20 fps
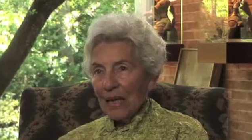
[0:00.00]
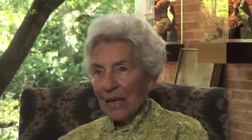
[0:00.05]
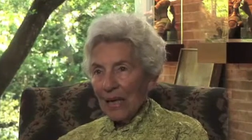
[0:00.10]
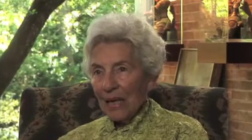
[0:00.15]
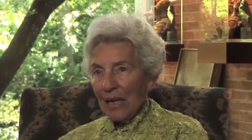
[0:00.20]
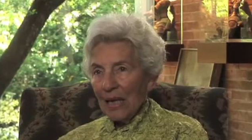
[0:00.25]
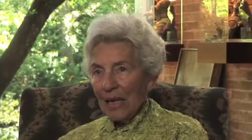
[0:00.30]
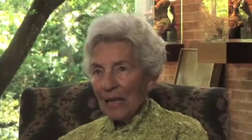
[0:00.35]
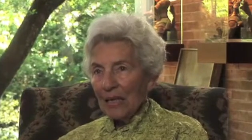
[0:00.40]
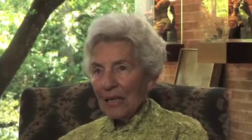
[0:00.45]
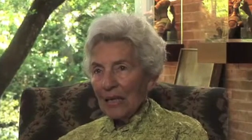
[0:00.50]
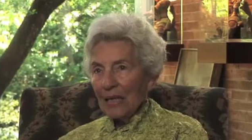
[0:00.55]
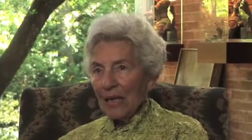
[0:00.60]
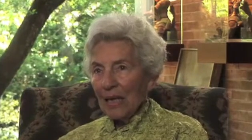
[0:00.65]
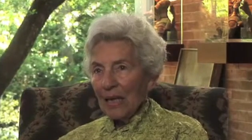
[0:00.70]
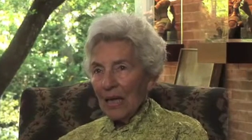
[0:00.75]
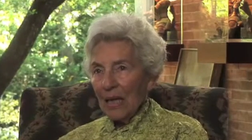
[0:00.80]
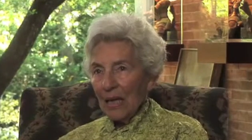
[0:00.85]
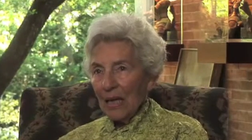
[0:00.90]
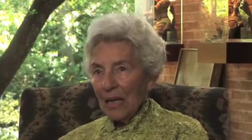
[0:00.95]
And
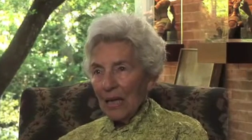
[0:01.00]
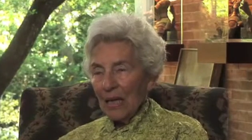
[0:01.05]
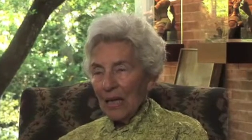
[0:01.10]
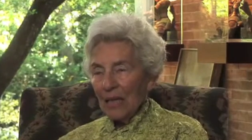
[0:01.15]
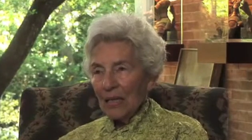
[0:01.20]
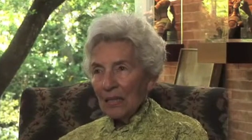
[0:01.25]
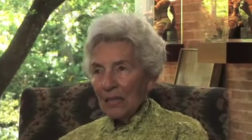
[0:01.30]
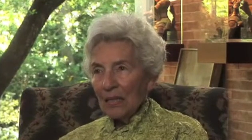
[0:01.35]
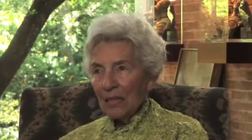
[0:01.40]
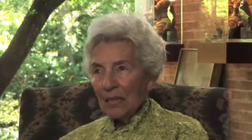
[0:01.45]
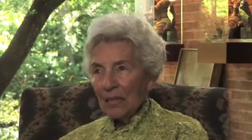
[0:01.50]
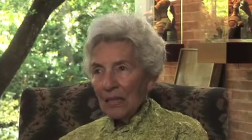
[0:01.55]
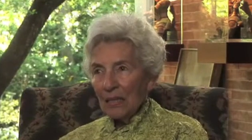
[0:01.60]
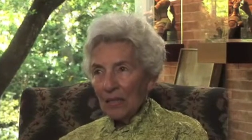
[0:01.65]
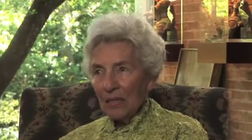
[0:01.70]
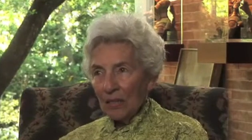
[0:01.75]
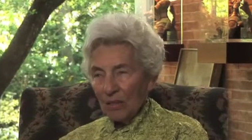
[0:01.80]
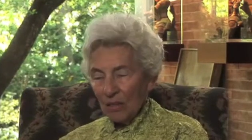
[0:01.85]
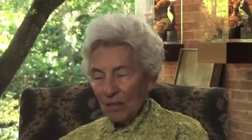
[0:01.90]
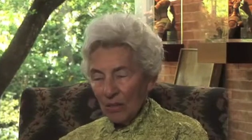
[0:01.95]

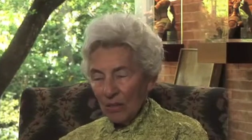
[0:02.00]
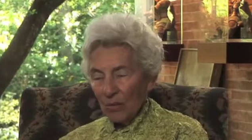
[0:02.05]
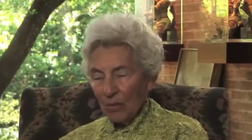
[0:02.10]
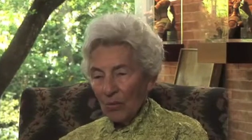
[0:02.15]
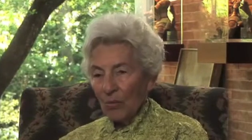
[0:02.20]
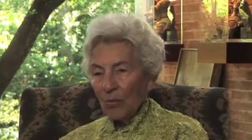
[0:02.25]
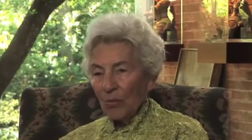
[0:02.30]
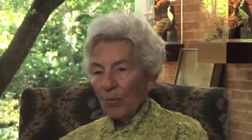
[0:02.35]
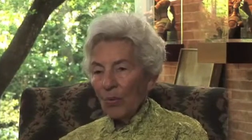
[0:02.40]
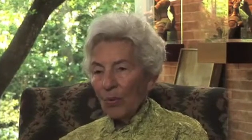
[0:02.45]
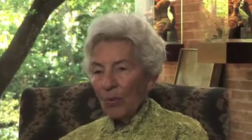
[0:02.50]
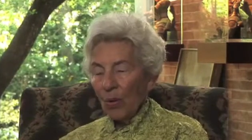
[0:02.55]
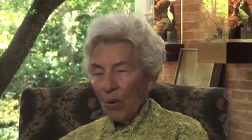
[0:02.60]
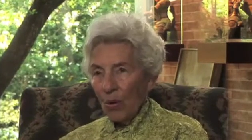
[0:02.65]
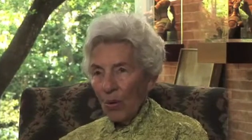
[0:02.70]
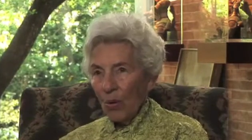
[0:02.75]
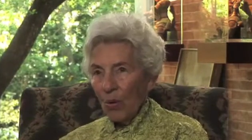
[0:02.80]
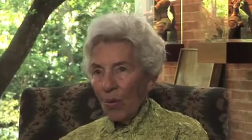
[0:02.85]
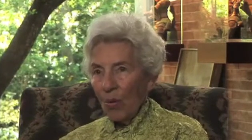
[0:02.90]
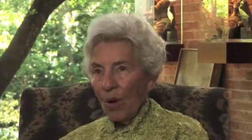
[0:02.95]
as you
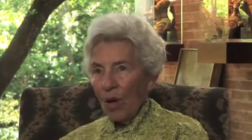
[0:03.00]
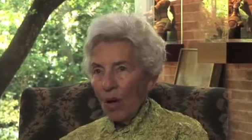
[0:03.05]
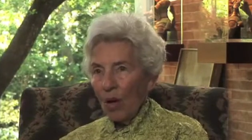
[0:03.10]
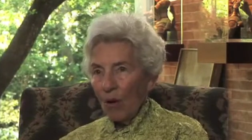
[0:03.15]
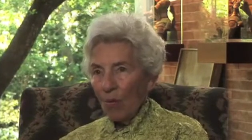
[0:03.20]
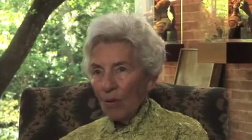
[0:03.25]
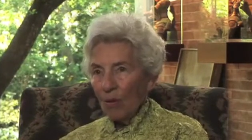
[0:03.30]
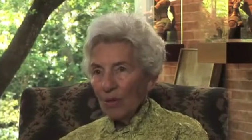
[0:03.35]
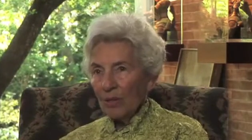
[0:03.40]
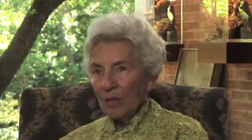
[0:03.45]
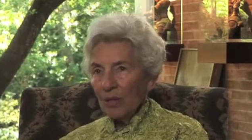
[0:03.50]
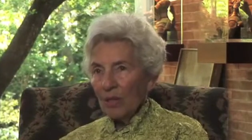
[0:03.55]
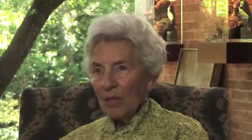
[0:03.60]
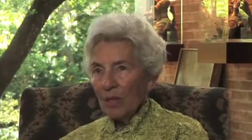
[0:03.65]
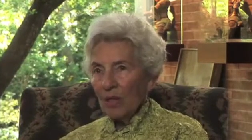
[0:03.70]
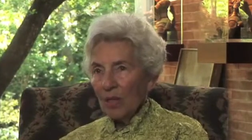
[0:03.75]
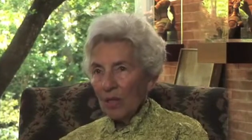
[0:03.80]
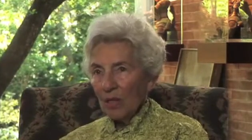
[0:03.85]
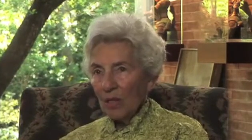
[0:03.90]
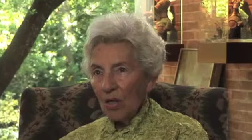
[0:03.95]
know, Howard did
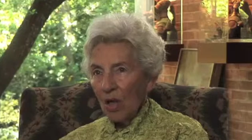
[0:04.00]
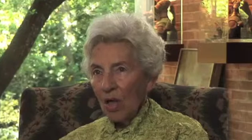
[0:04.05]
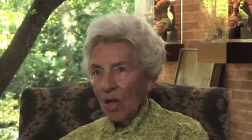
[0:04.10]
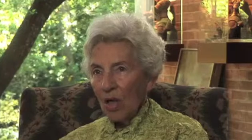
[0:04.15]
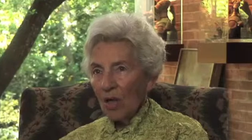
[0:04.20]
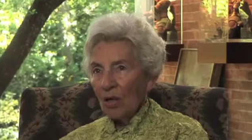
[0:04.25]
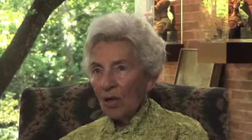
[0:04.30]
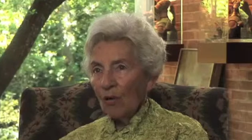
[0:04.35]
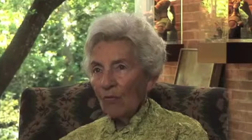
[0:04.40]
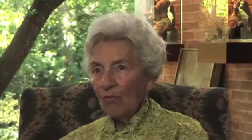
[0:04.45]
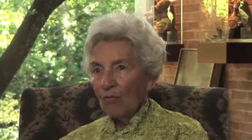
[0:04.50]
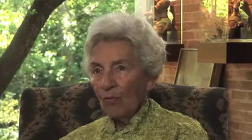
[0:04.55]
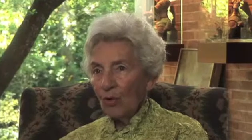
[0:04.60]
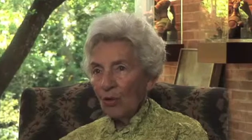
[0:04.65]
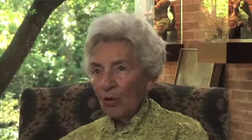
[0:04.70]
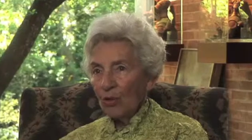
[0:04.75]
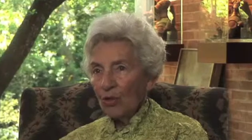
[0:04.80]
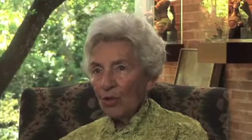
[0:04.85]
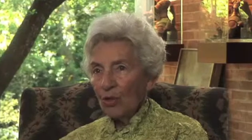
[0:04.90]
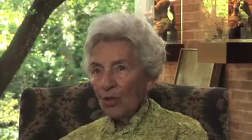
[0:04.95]
a lot of
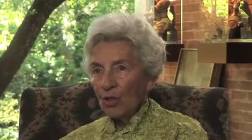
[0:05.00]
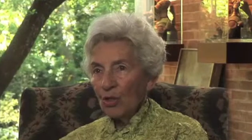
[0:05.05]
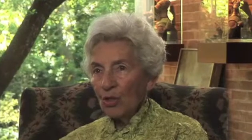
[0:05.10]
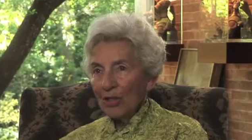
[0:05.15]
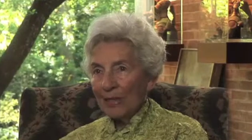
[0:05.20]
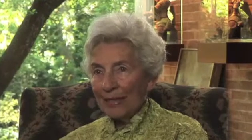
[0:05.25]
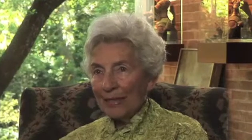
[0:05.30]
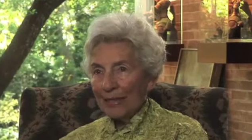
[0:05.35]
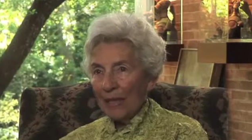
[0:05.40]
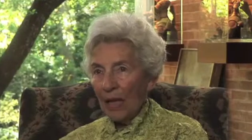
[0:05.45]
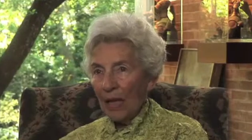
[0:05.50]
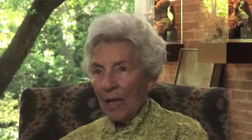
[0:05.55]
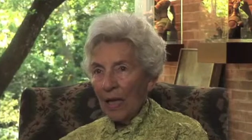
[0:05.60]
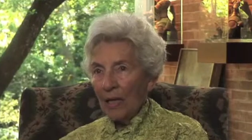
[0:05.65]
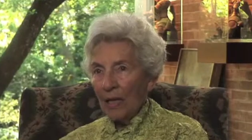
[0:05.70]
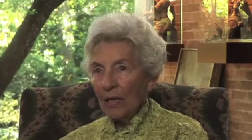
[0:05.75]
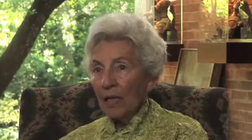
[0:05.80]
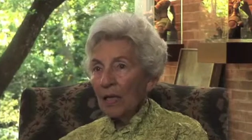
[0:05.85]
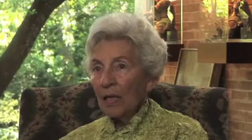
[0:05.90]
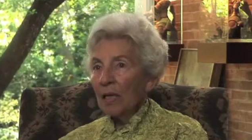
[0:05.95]
furniture
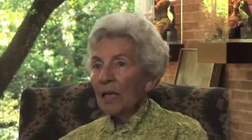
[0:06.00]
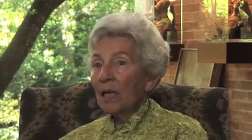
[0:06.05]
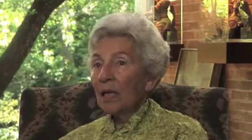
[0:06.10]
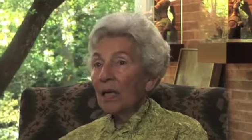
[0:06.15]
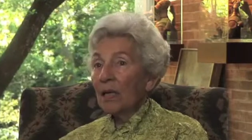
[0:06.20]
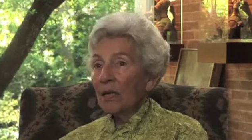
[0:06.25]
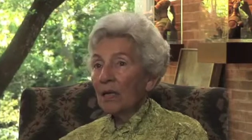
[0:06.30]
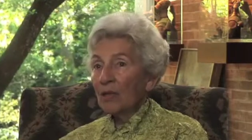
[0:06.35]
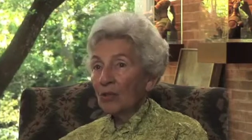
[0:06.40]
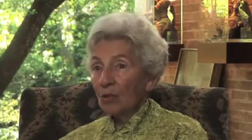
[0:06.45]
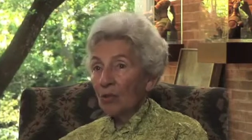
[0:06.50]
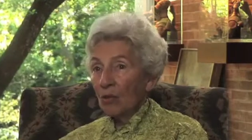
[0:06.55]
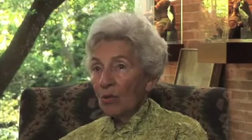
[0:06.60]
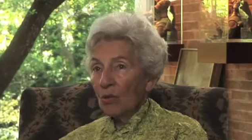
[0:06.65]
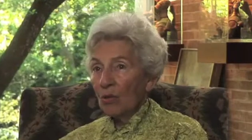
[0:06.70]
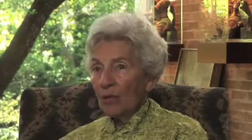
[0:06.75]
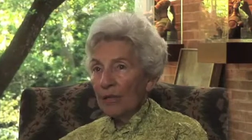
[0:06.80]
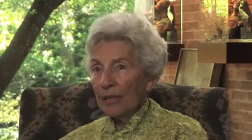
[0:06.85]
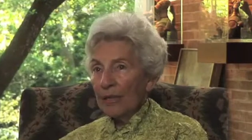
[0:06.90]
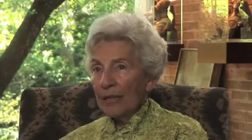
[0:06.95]
design in his
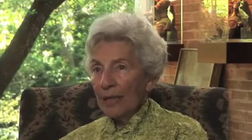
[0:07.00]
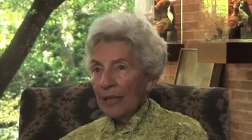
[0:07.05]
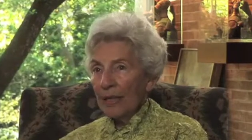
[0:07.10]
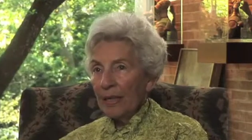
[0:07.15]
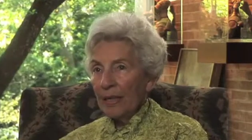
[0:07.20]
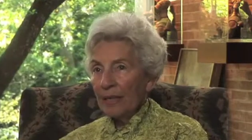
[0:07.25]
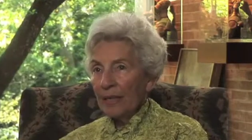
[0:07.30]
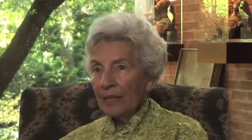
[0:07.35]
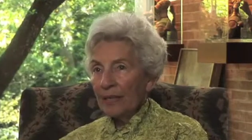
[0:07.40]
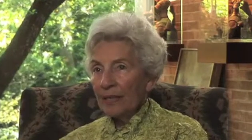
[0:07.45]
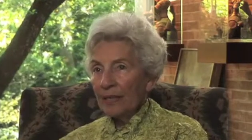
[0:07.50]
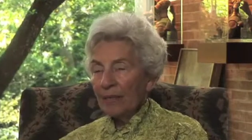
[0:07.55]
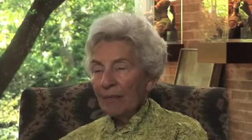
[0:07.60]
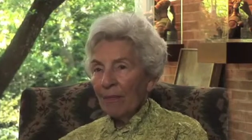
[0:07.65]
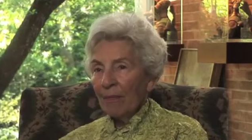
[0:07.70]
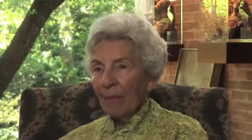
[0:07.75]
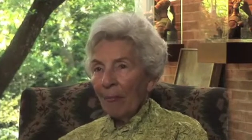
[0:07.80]
early days.